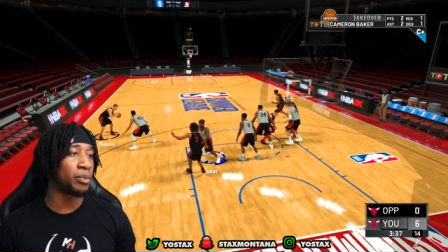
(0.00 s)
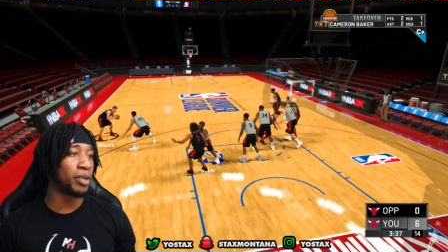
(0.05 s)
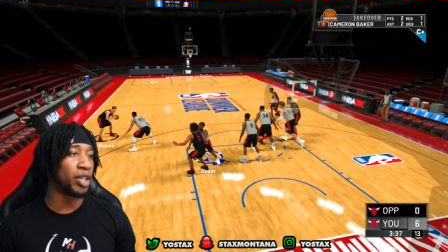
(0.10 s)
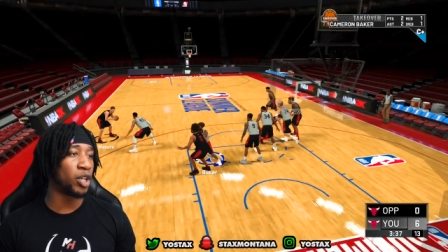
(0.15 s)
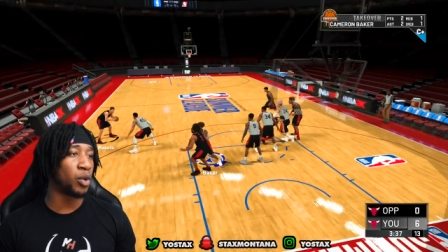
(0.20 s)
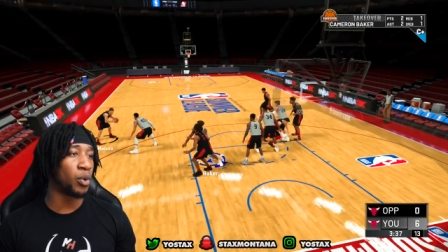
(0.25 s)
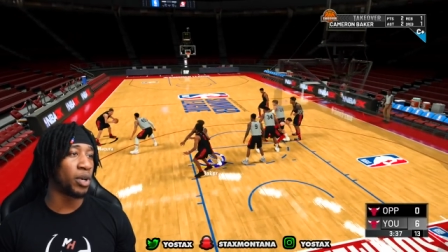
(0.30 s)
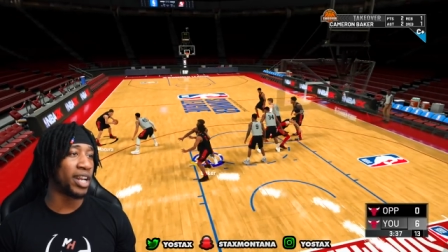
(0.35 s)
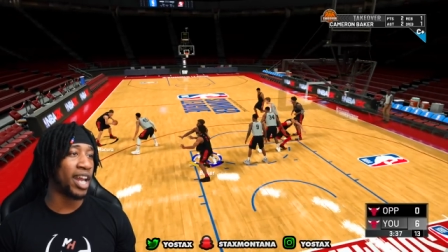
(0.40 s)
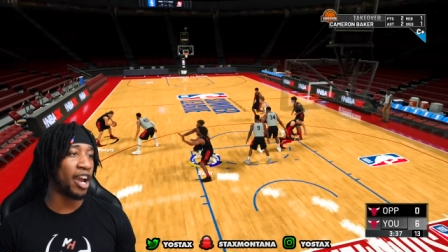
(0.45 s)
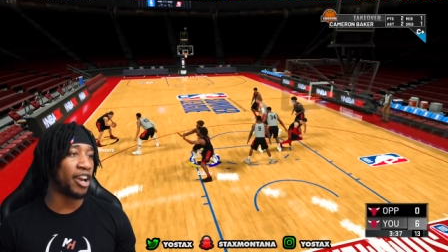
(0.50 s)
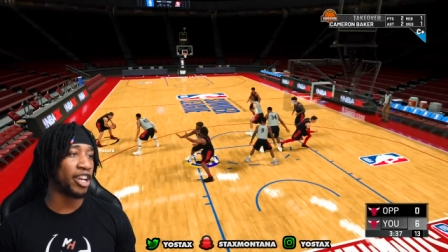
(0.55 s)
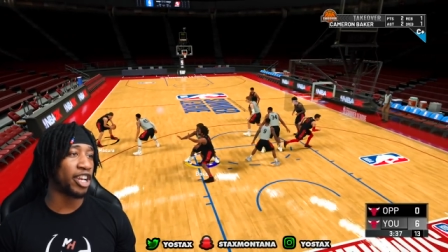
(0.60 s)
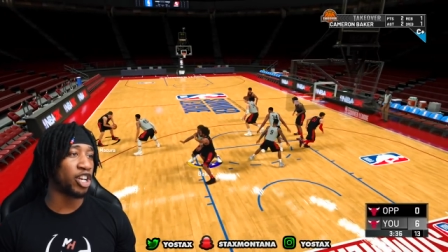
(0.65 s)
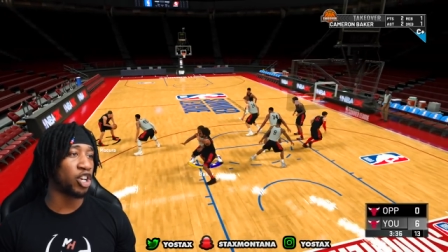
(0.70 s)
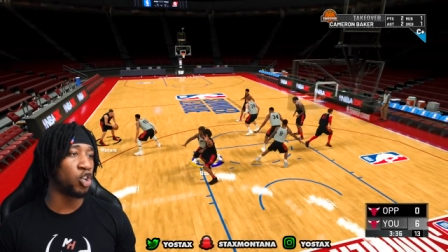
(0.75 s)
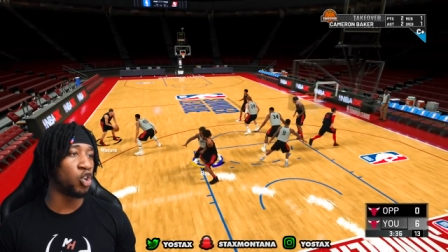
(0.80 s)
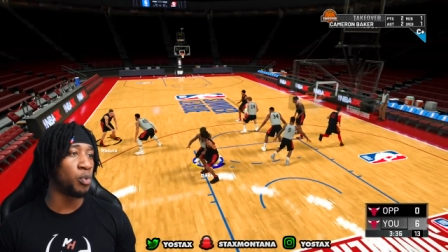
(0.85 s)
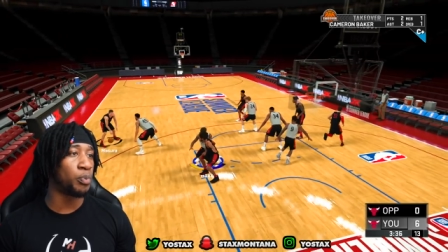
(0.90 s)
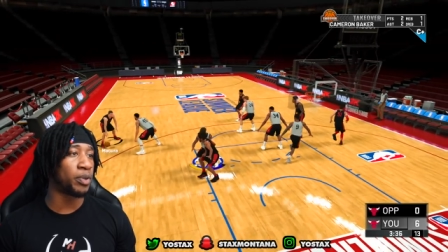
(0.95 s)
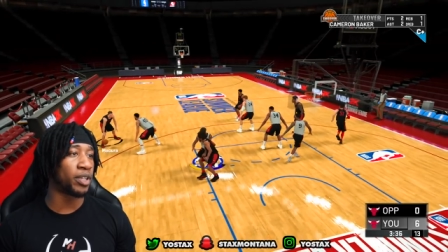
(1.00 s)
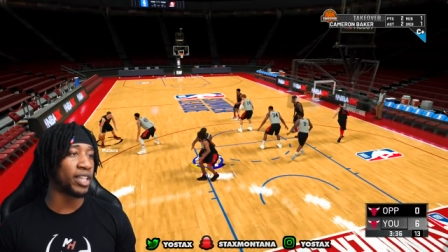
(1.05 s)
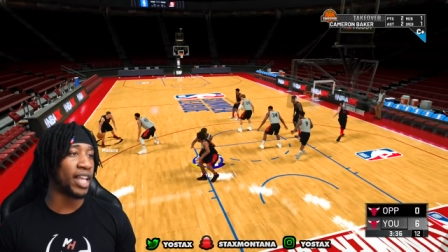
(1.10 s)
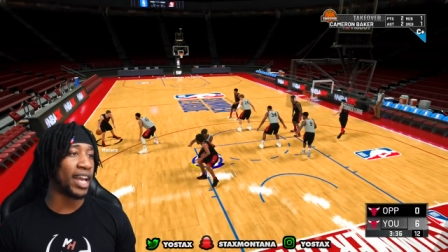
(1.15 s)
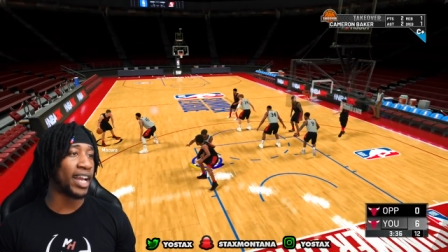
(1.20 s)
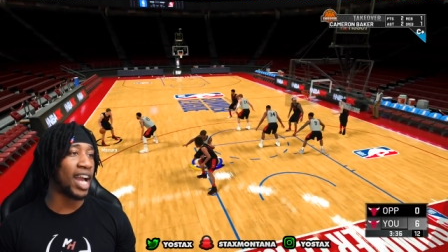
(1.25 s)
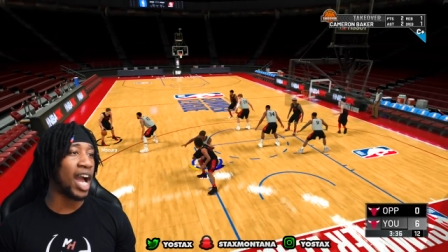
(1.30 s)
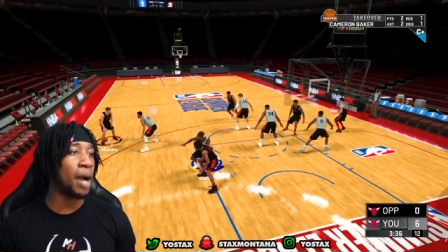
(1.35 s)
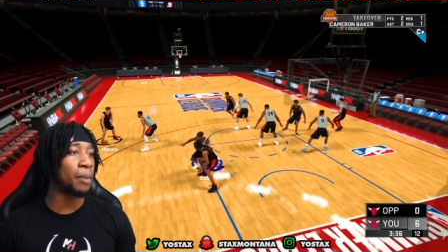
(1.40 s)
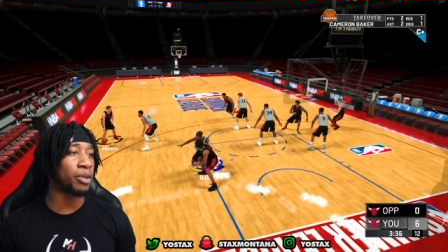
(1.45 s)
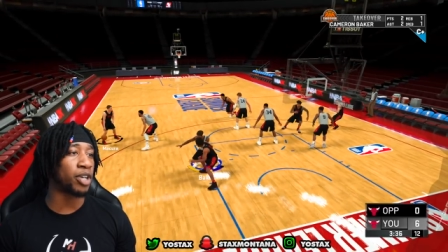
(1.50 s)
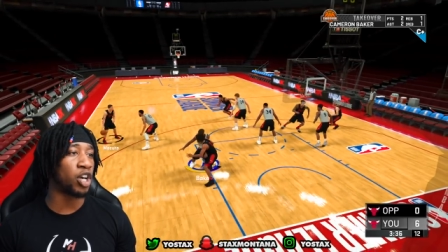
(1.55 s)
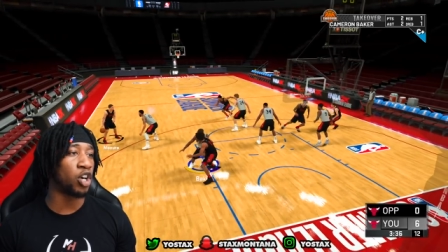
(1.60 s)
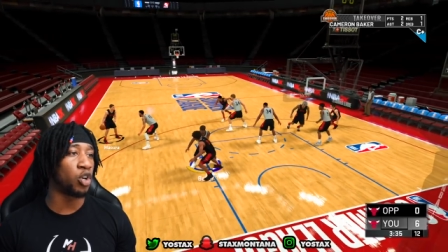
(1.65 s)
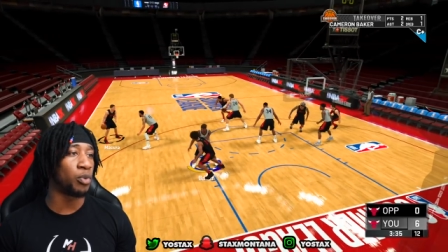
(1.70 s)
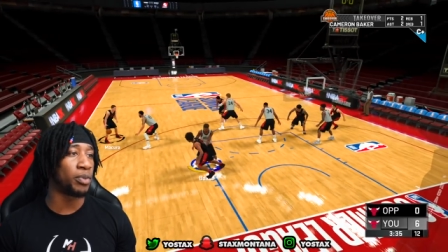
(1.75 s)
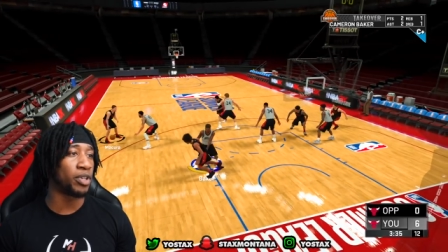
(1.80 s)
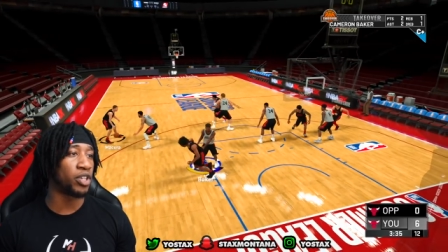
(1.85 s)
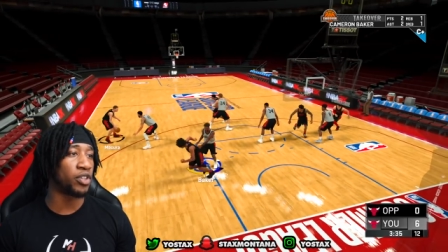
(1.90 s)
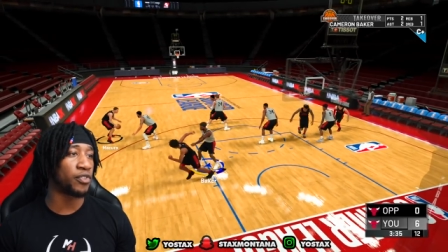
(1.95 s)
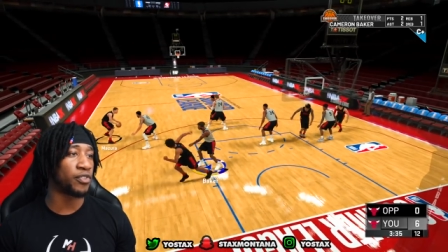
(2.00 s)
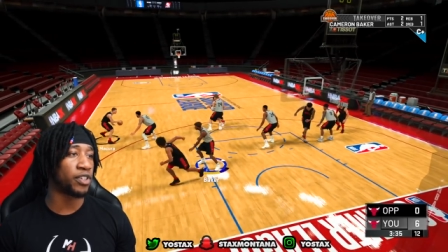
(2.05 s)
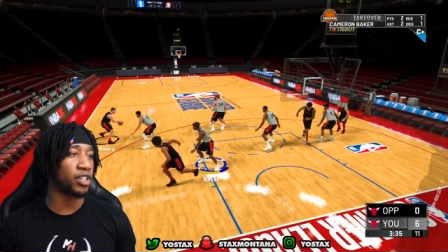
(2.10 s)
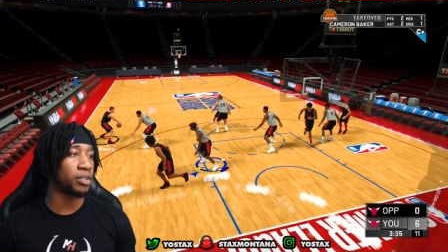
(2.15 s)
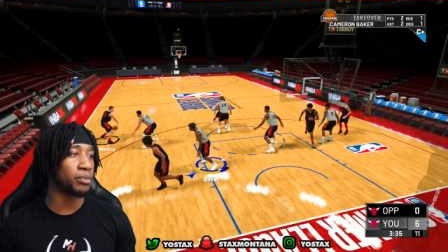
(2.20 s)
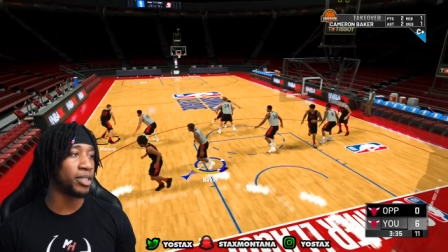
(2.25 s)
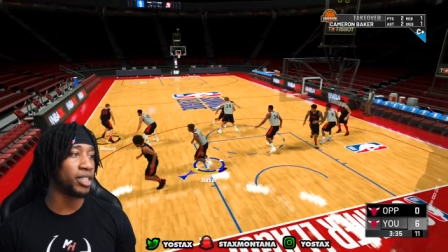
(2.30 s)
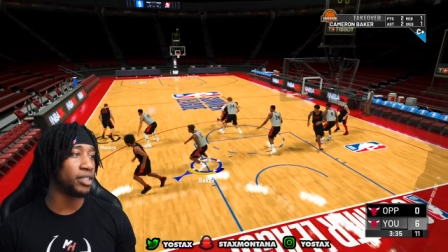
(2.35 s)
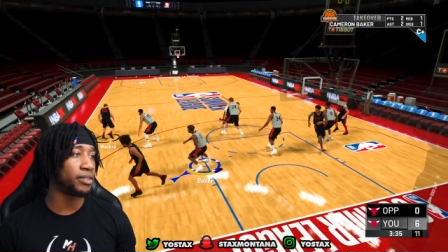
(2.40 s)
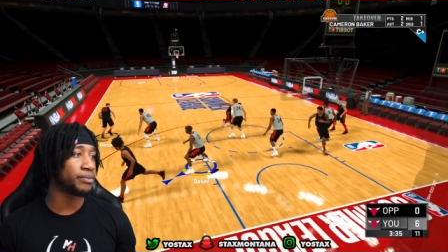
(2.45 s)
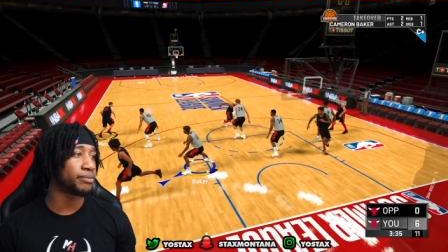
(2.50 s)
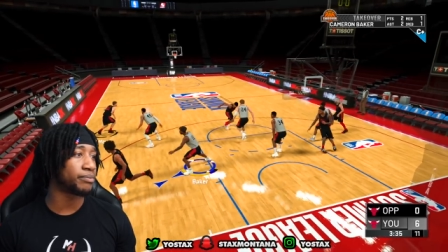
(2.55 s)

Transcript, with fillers: to be the one out here hooping like I'm Kobe. You feel me?